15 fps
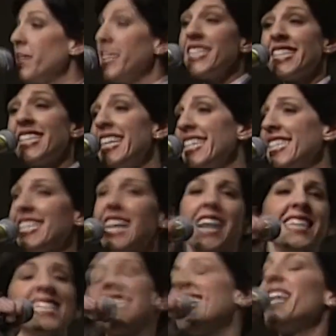the 40s
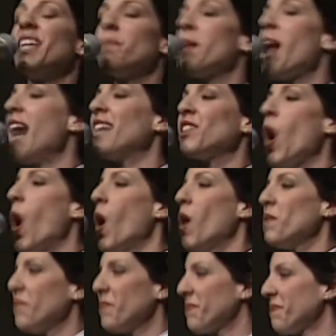genre of music.
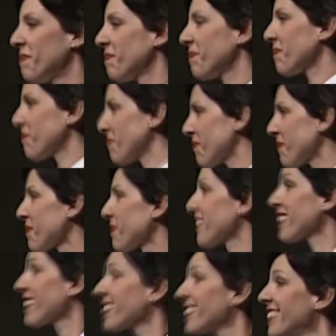And so I get to do that and
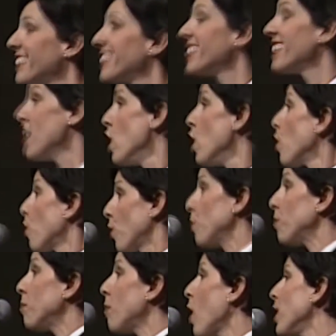combine the dancing
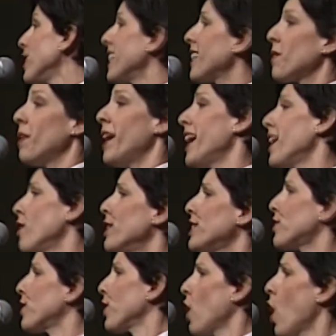together,
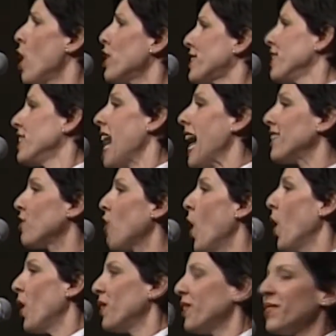and just found
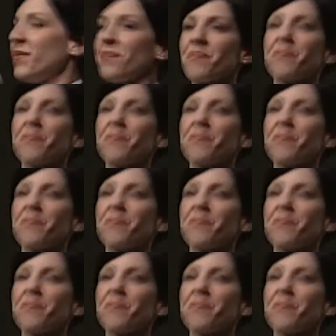out that